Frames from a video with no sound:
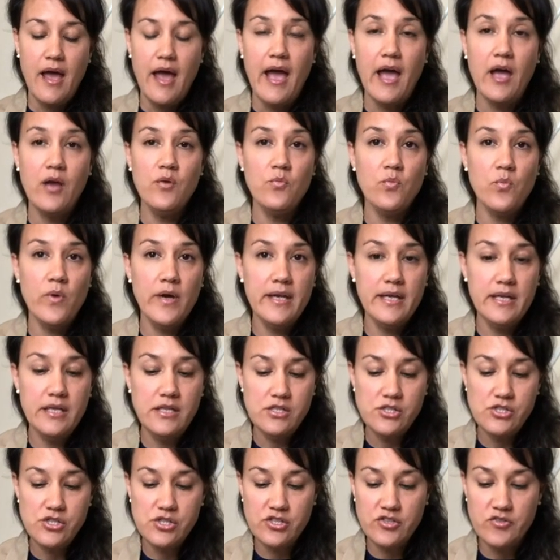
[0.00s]
And when he
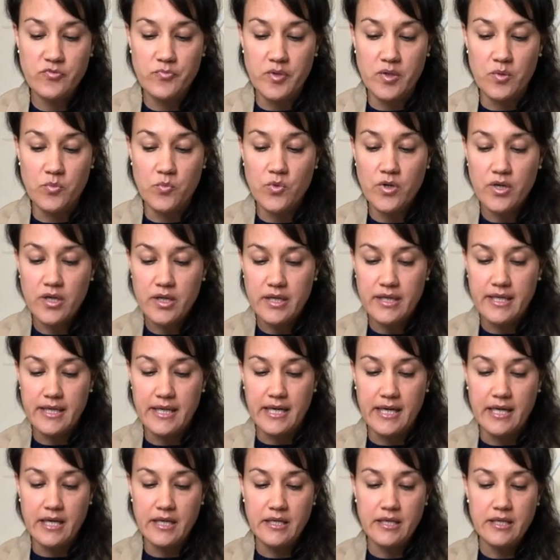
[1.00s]
should have been
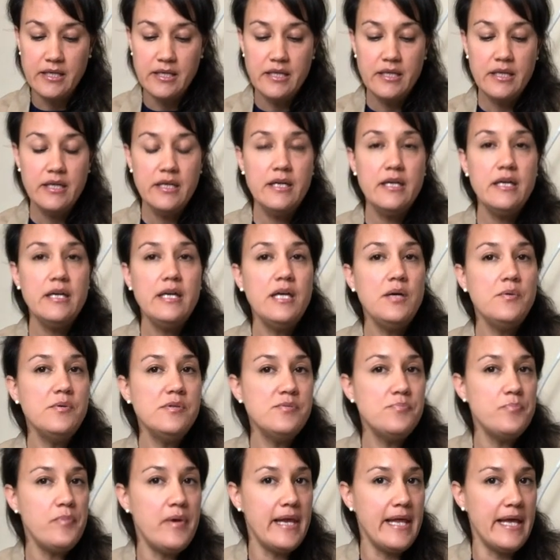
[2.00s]
working, he
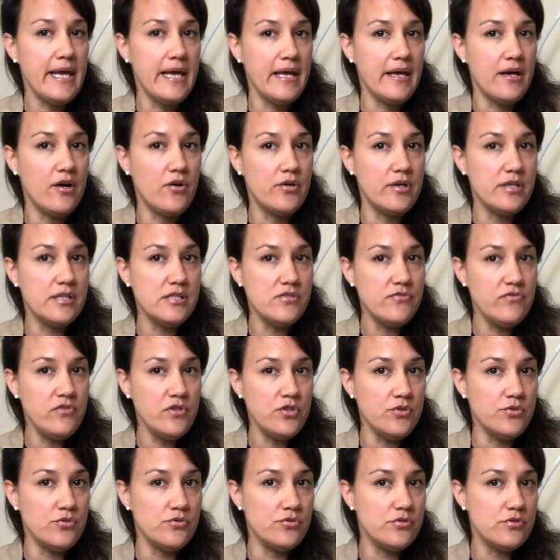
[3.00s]
was playing on his
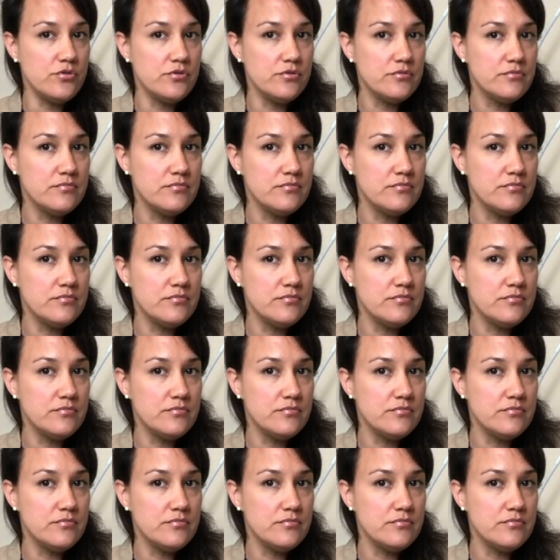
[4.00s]
flute.